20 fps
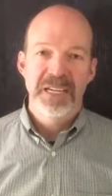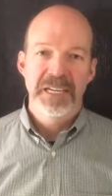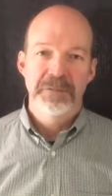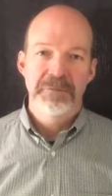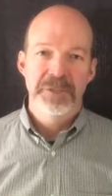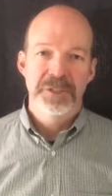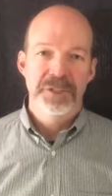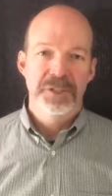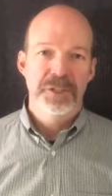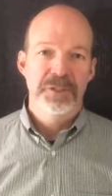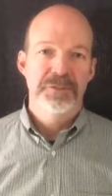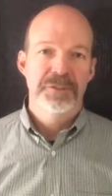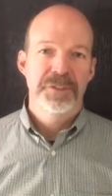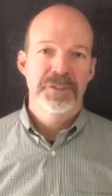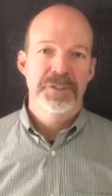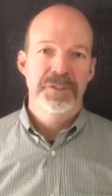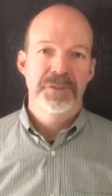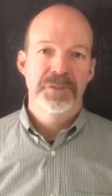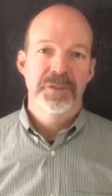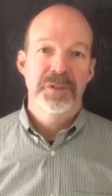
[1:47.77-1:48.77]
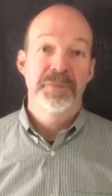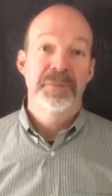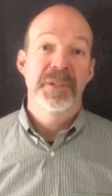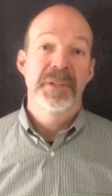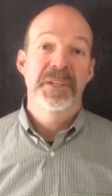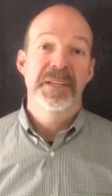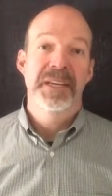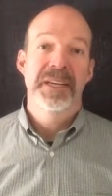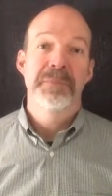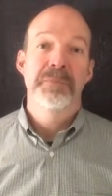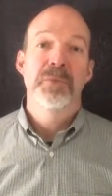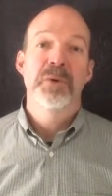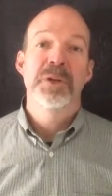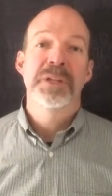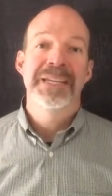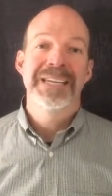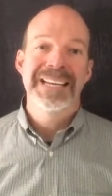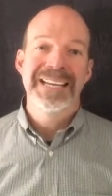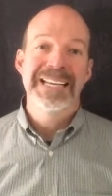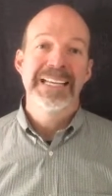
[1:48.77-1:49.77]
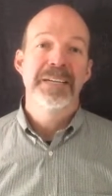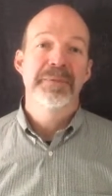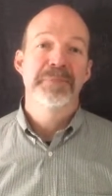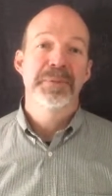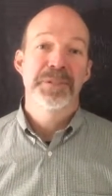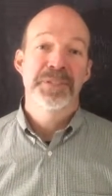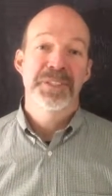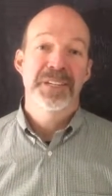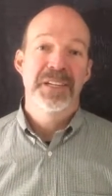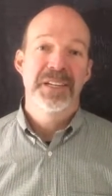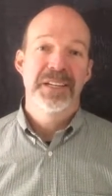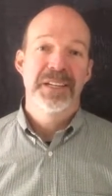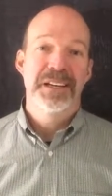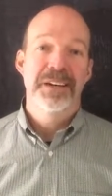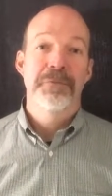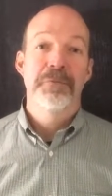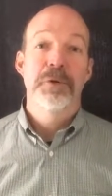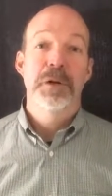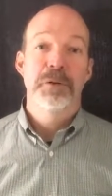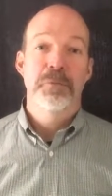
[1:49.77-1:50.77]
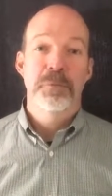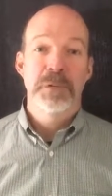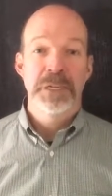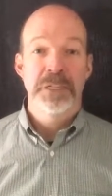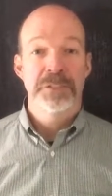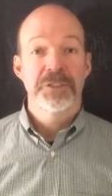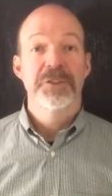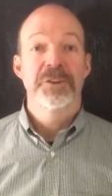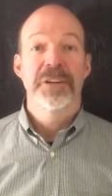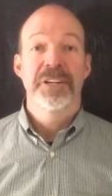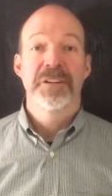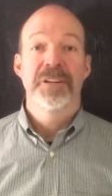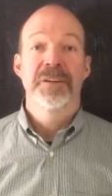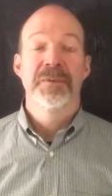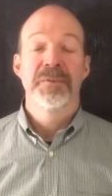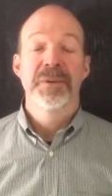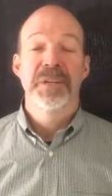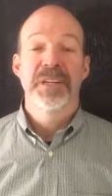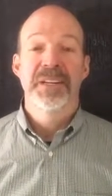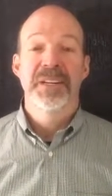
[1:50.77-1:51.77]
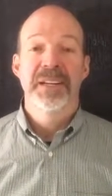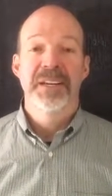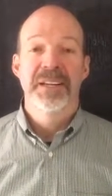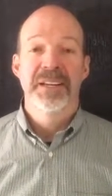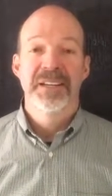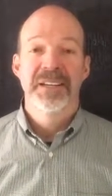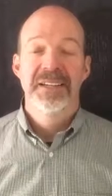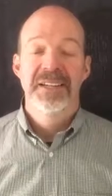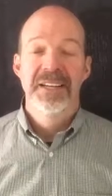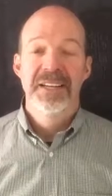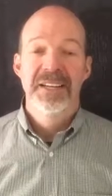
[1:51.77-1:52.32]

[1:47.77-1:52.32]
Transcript: language serves to communicate more than 80% of what we are trying to communicate.